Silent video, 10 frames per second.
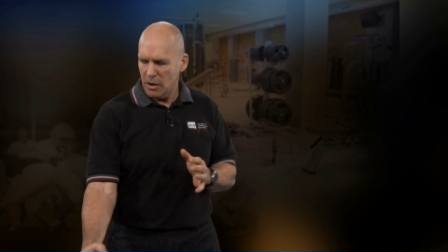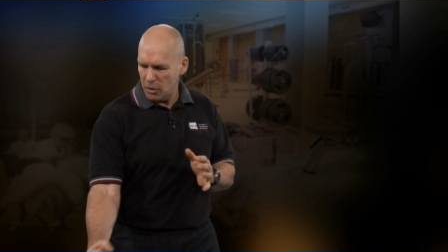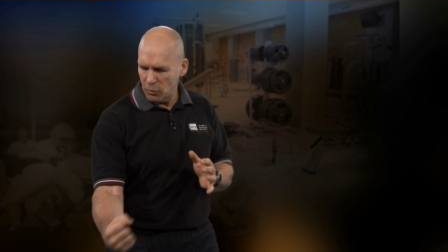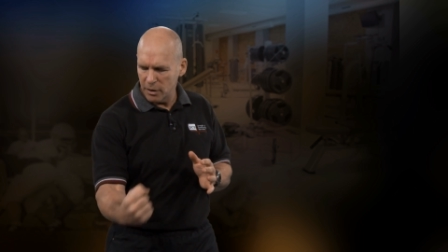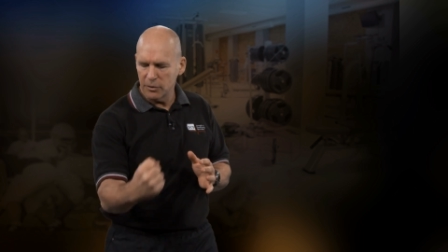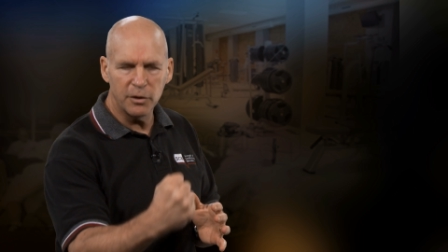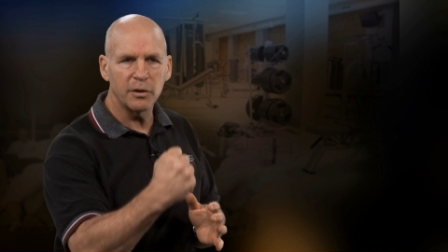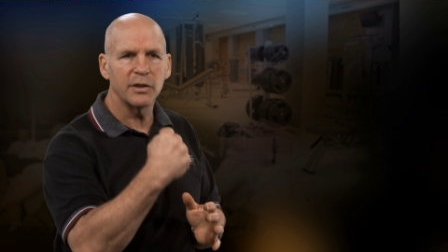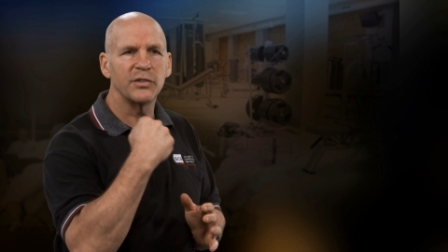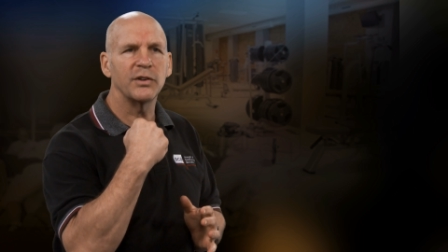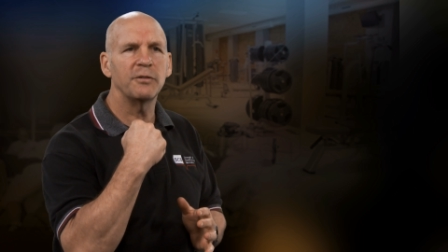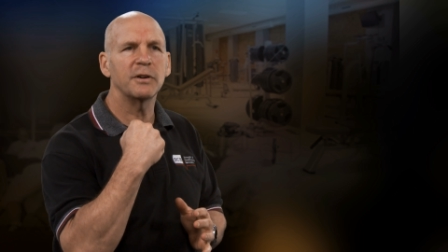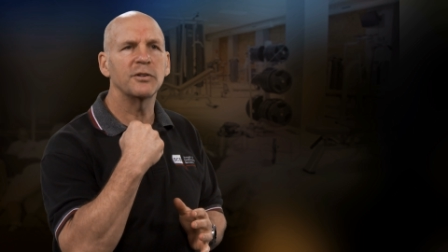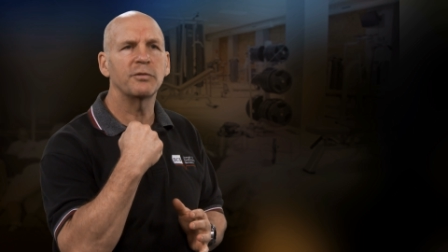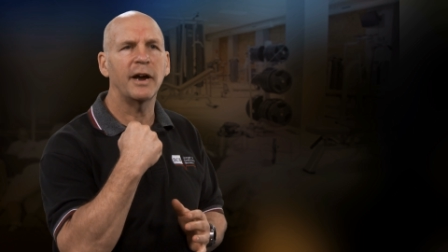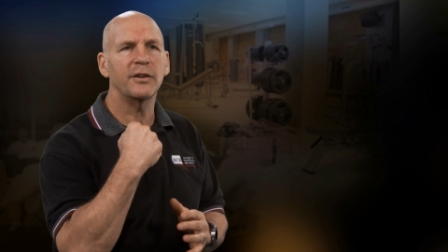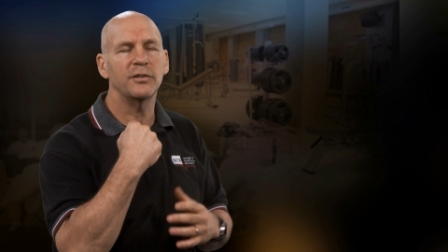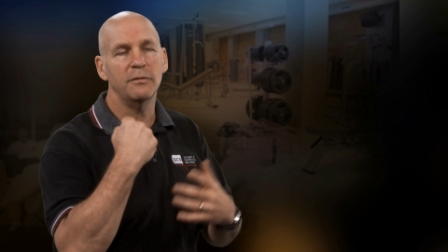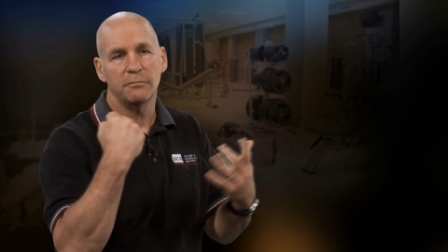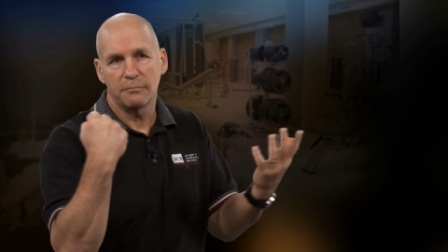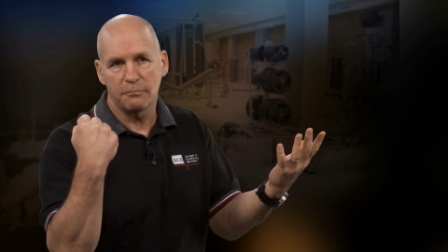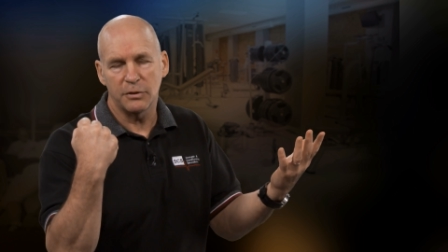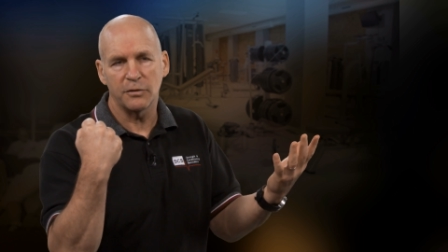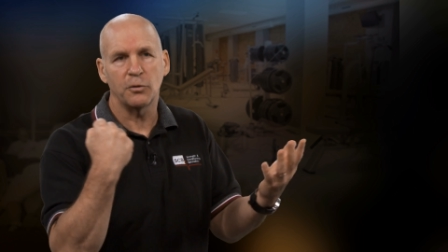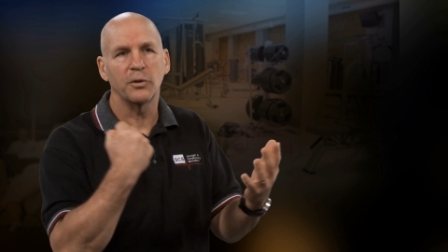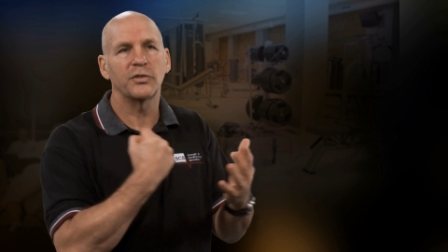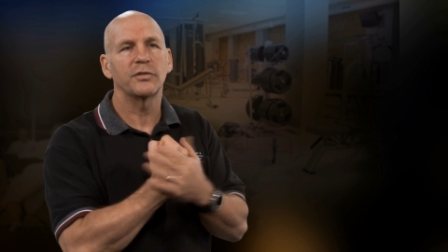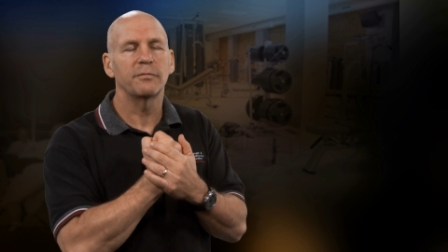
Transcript: You want to do your concentric contraction, which of course